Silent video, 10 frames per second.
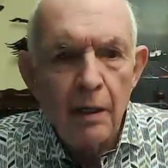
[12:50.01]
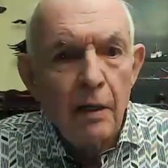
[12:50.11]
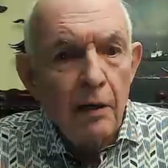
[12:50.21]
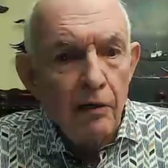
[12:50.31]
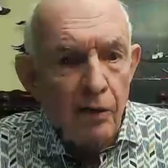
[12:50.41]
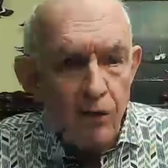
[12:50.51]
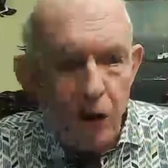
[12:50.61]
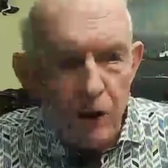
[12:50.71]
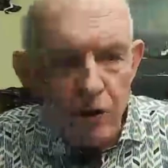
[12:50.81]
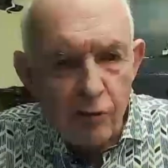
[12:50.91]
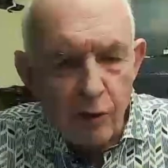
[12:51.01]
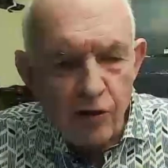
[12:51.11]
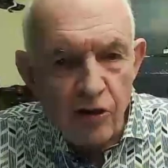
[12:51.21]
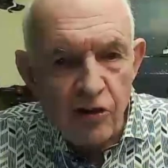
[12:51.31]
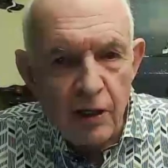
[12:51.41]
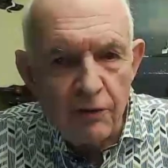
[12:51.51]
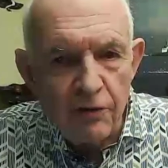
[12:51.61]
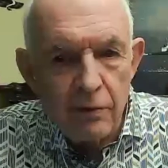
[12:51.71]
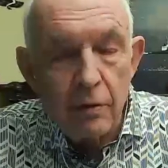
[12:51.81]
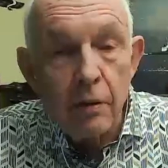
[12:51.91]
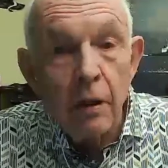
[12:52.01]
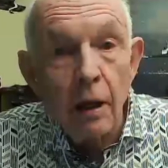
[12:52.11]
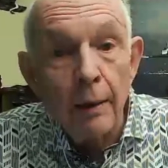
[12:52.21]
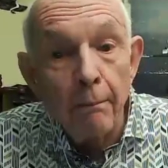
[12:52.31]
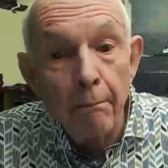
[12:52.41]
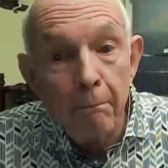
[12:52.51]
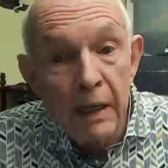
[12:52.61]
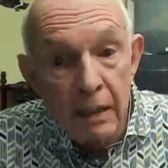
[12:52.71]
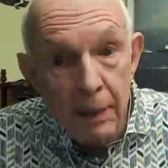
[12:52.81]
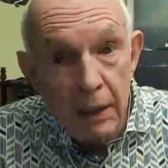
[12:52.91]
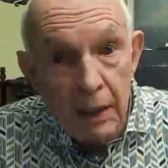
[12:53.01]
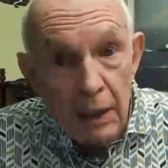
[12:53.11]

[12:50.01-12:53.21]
the stock looks as if maybe